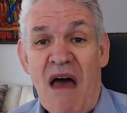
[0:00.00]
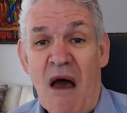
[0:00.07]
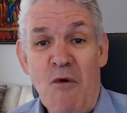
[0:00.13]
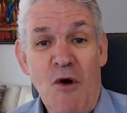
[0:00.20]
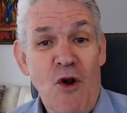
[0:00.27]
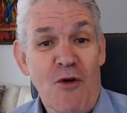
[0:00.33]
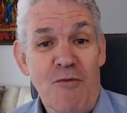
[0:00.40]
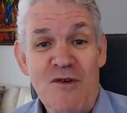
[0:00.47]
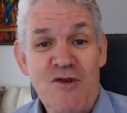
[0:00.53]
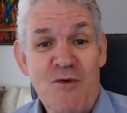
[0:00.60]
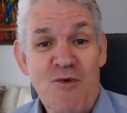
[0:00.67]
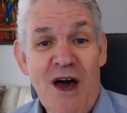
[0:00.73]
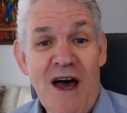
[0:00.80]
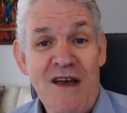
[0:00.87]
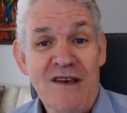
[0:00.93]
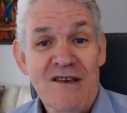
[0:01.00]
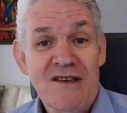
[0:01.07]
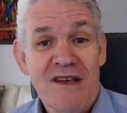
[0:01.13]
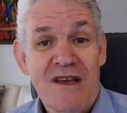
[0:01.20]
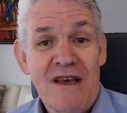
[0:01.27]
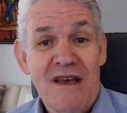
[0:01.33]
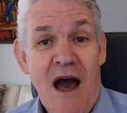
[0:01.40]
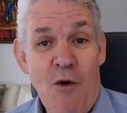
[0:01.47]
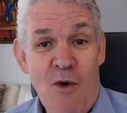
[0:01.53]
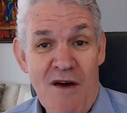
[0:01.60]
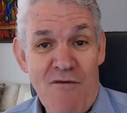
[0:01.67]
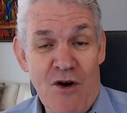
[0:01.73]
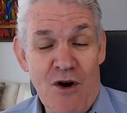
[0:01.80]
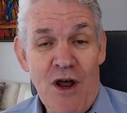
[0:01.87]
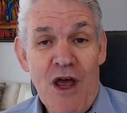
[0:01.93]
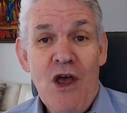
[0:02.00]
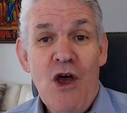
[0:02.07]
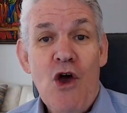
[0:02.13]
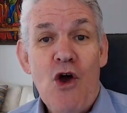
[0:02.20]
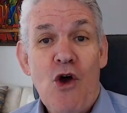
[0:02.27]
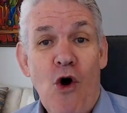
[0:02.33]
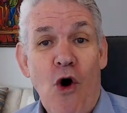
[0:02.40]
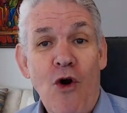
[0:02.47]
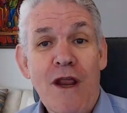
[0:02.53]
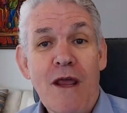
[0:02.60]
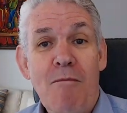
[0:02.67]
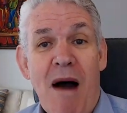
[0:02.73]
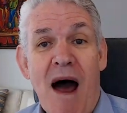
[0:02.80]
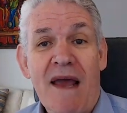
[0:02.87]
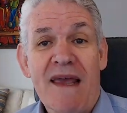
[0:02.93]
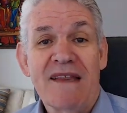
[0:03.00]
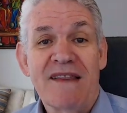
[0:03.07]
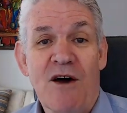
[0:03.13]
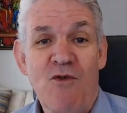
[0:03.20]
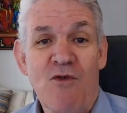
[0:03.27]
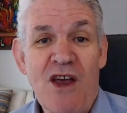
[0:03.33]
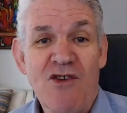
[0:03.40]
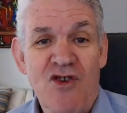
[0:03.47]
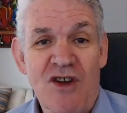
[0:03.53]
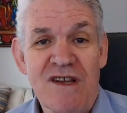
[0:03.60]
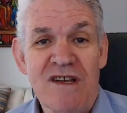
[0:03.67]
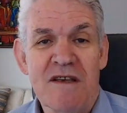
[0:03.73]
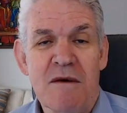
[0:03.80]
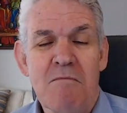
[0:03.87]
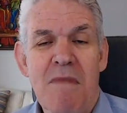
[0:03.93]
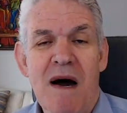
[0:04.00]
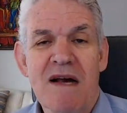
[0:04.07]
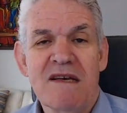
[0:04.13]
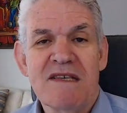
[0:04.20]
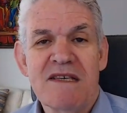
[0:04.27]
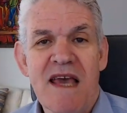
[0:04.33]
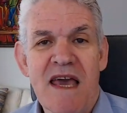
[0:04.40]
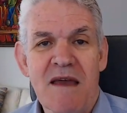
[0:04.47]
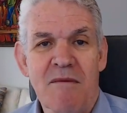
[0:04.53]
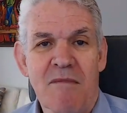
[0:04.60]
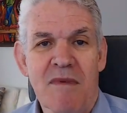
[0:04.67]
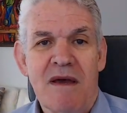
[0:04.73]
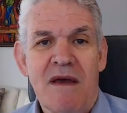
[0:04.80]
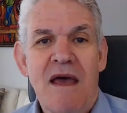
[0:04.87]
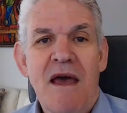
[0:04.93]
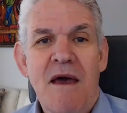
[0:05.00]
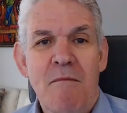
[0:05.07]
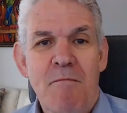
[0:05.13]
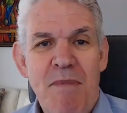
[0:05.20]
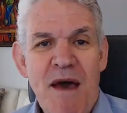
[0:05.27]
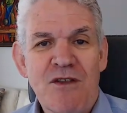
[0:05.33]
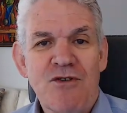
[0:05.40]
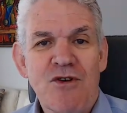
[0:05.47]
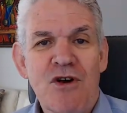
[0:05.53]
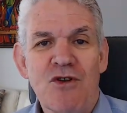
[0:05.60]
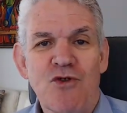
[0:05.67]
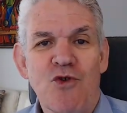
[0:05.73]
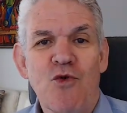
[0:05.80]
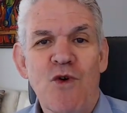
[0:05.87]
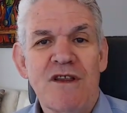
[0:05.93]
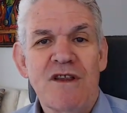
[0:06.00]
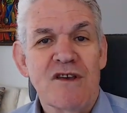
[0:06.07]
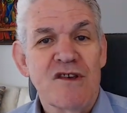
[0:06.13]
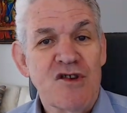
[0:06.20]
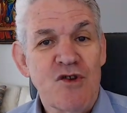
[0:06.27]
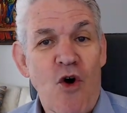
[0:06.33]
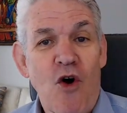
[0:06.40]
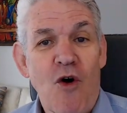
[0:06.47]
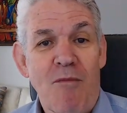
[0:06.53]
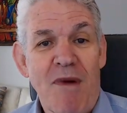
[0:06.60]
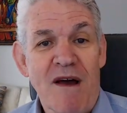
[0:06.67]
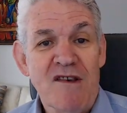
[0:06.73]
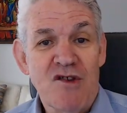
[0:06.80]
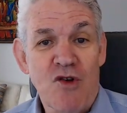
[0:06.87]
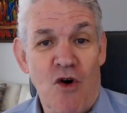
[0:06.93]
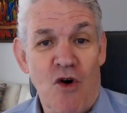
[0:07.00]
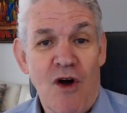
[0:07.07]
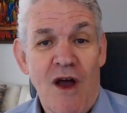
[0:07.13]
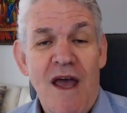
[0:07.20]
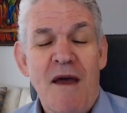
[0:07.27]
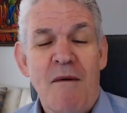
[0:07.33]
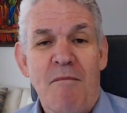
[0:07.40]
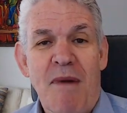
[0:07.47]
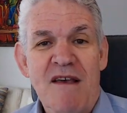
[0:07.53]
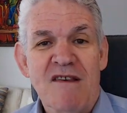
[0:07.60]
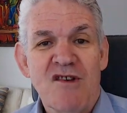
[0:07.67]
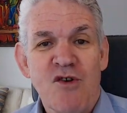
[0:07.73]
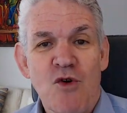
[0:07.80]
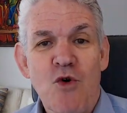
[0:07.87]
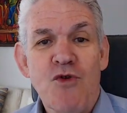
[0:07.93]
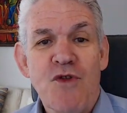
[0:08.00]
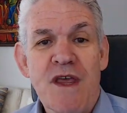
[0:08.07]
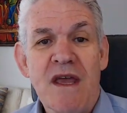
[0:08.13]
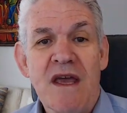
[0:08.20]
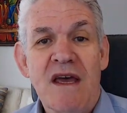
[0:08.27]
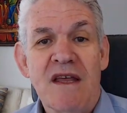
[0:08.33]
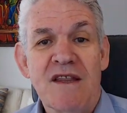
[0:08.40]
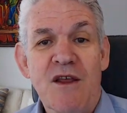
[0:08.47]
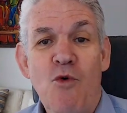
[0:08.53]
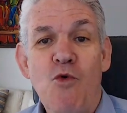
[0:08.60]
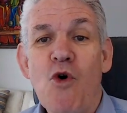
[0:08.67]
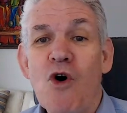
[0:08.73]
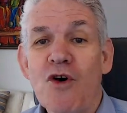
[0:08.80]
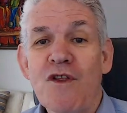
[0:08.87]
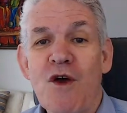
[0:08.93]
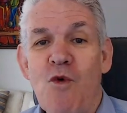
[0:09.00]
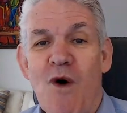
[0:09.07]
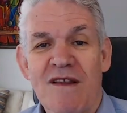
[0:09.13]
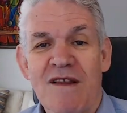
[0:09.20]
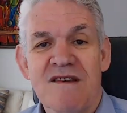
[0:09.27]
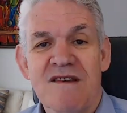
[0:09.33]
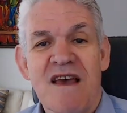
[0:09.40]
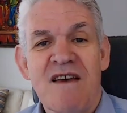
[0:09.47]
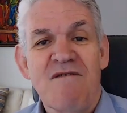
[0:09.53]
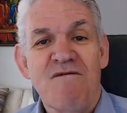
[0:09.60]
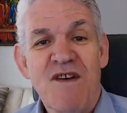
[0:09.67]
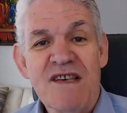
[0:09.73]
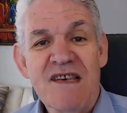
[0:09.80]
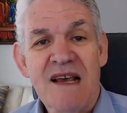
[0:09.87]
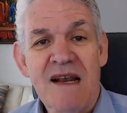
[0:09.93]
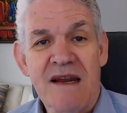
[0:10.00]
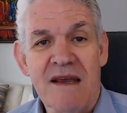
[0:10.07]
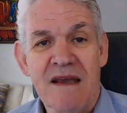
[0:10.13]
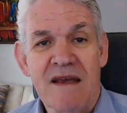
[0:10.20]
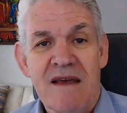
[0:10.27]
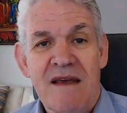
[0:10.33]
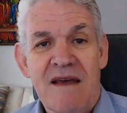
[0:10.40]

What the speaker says: I will not be surprised. However, calling market direction is a mug's game. Better do it stock, by sleuthing the worthy ones physically.